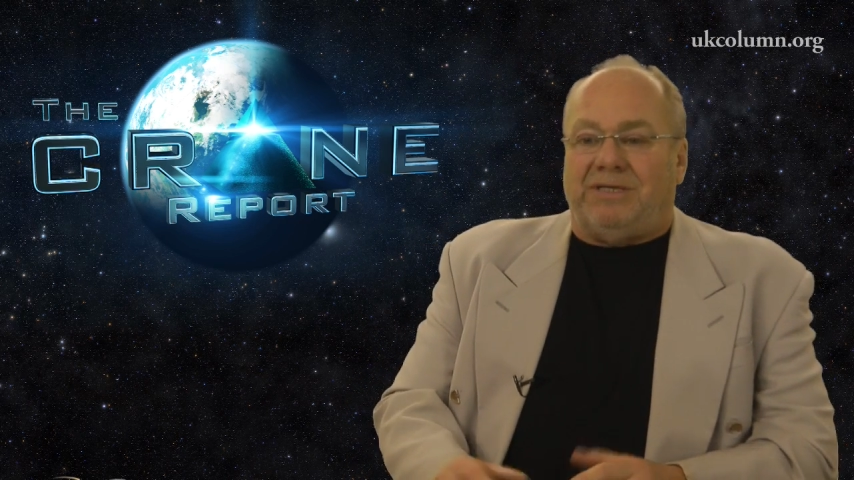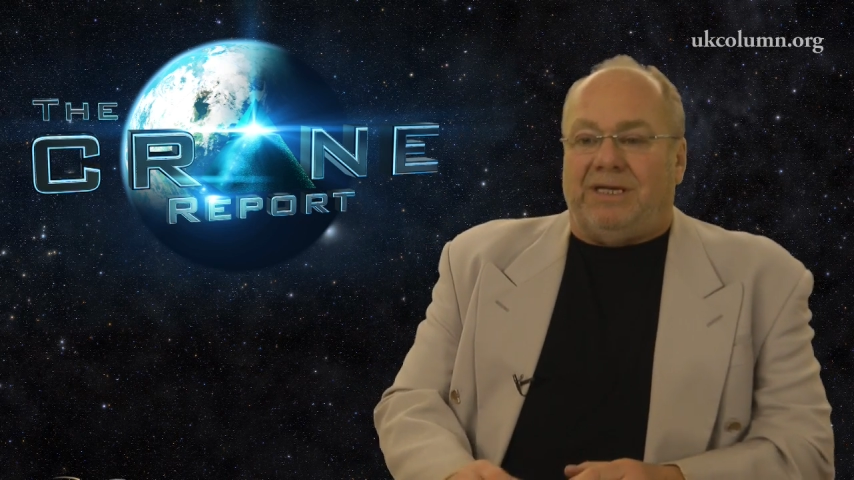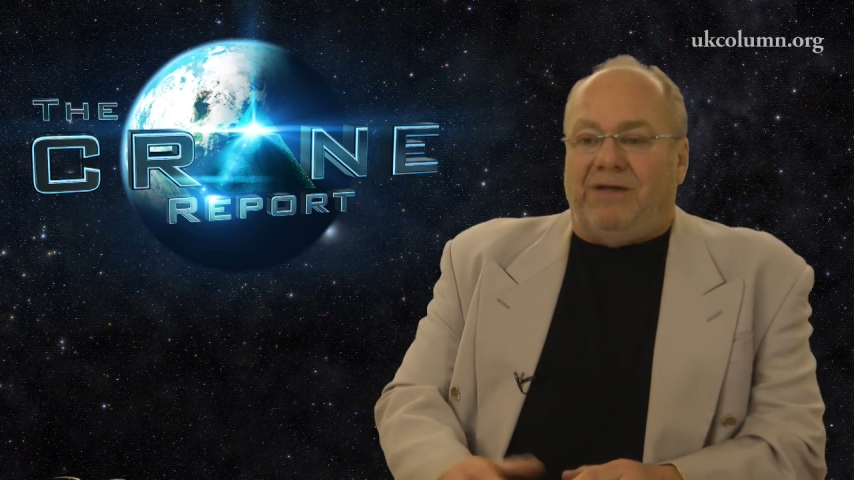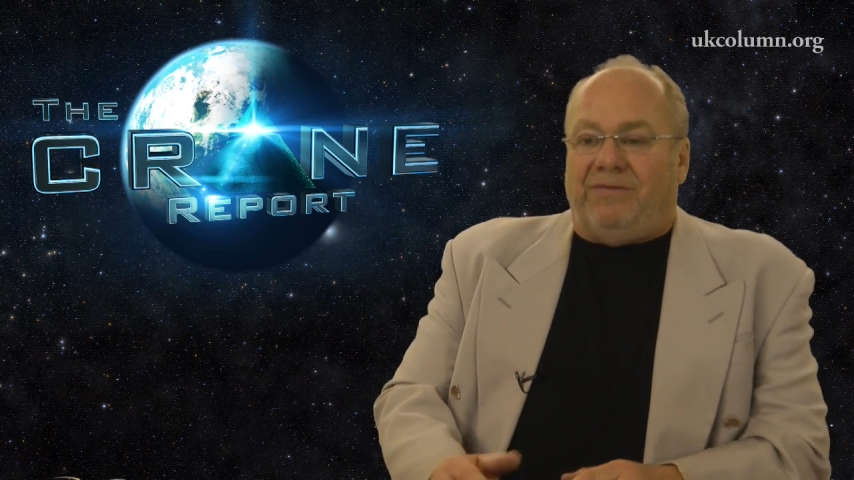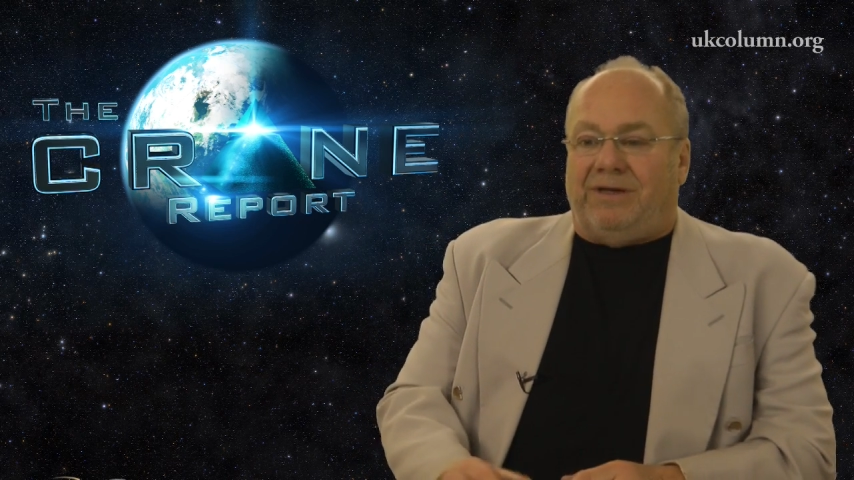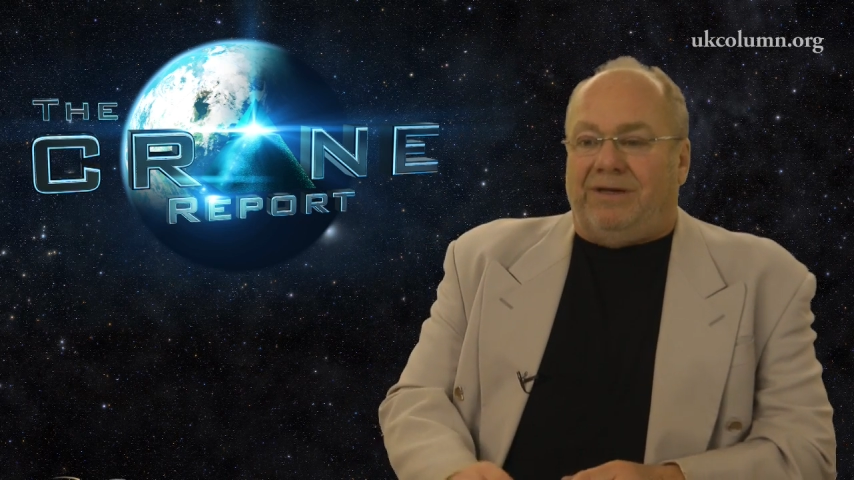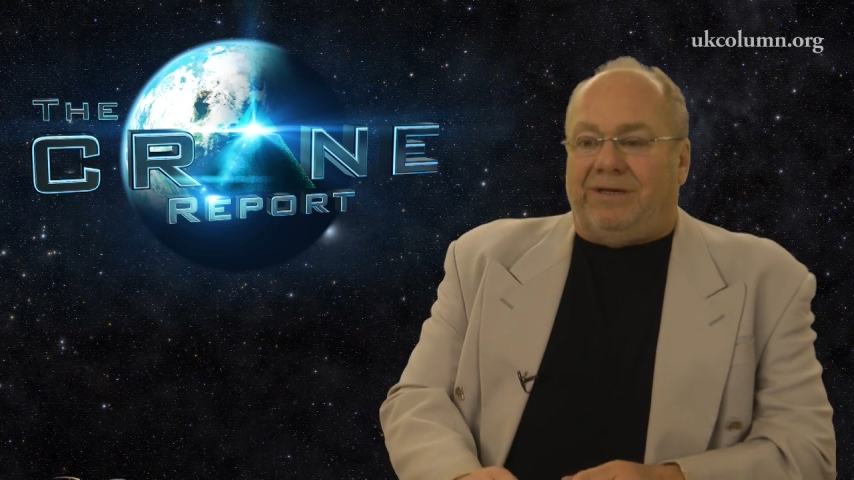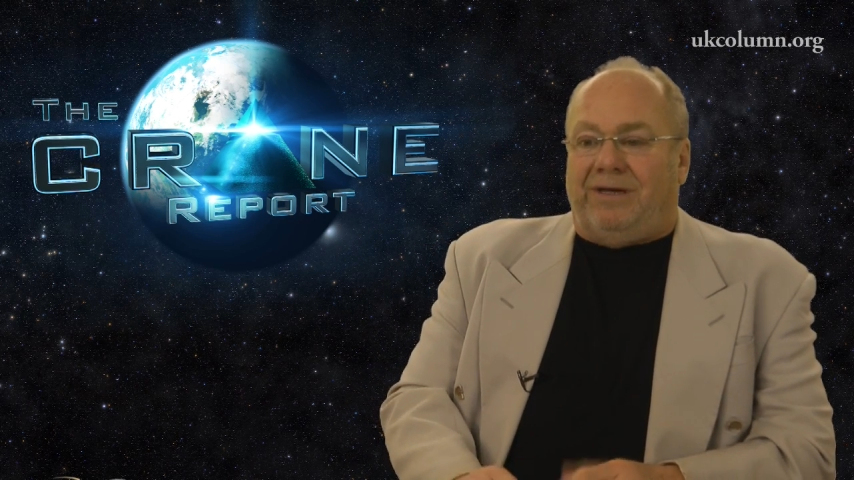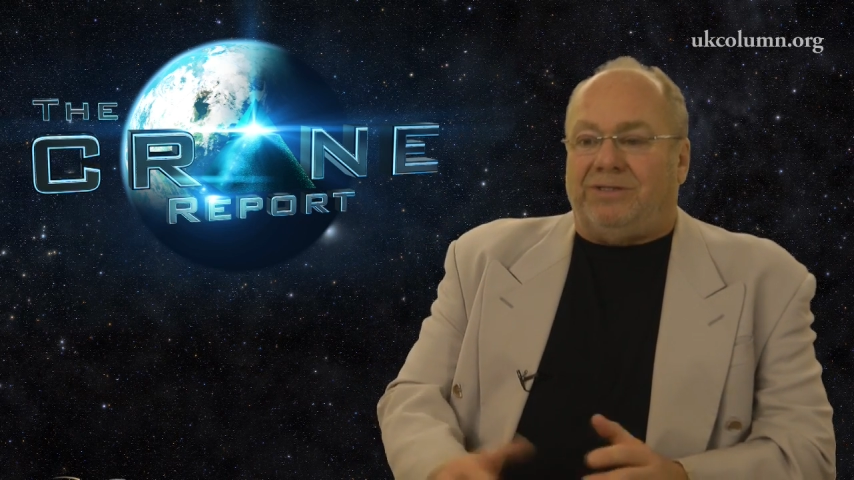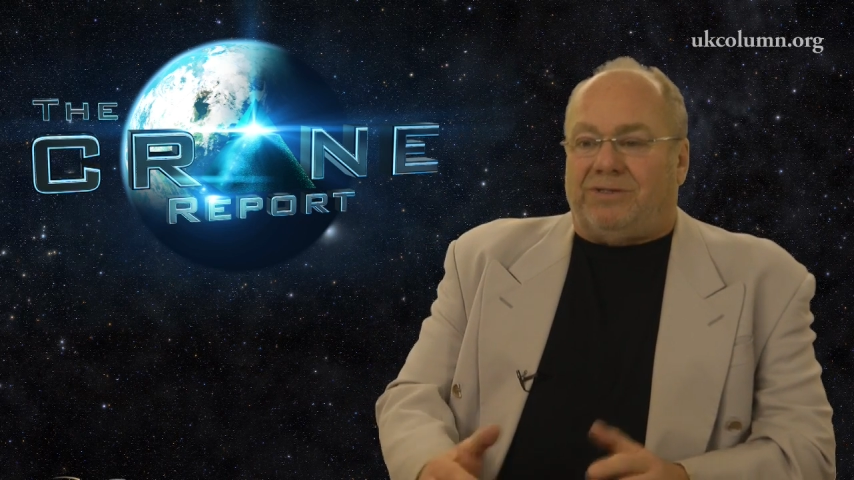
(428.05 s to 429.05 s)
significant
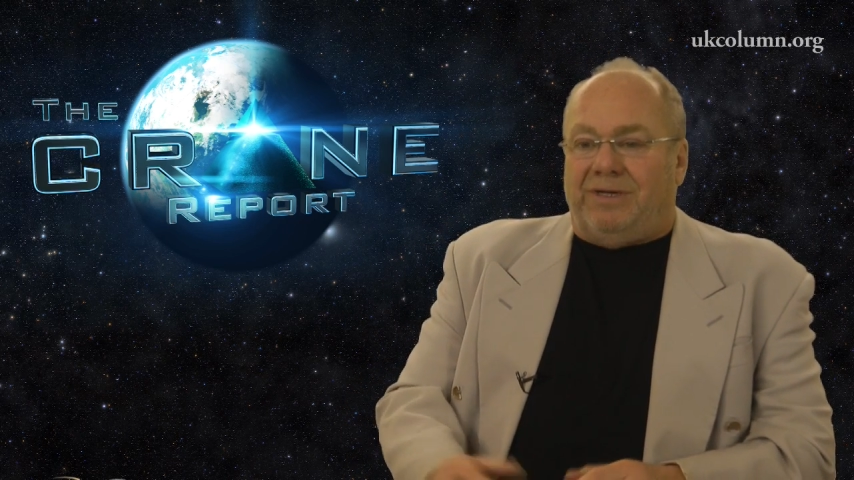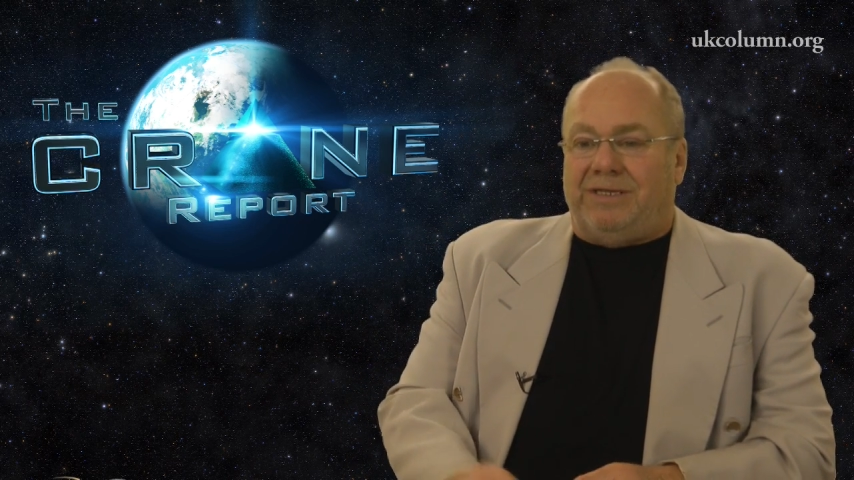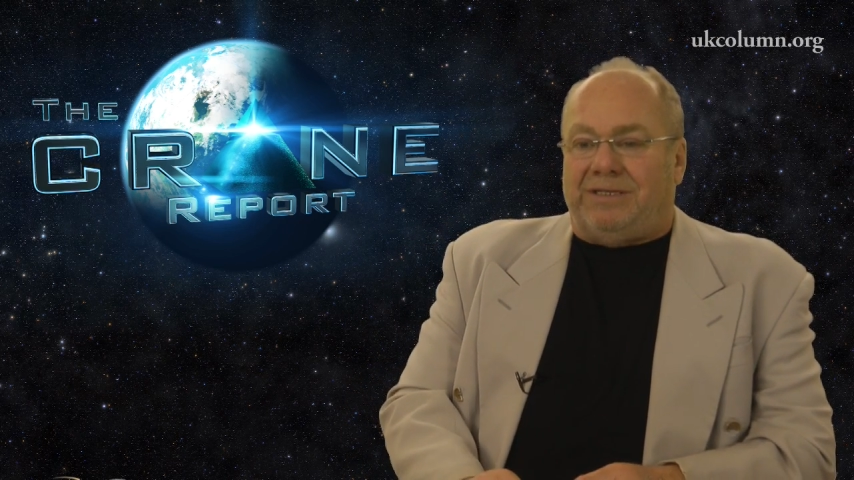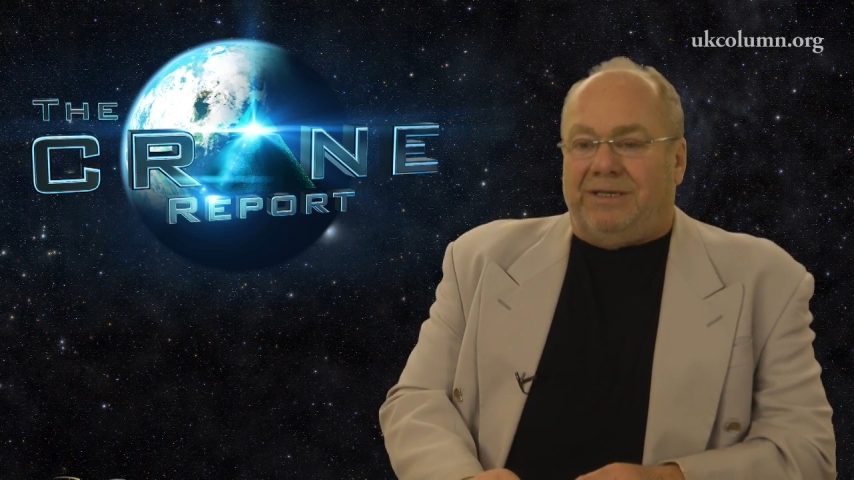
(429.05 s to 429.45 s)
countries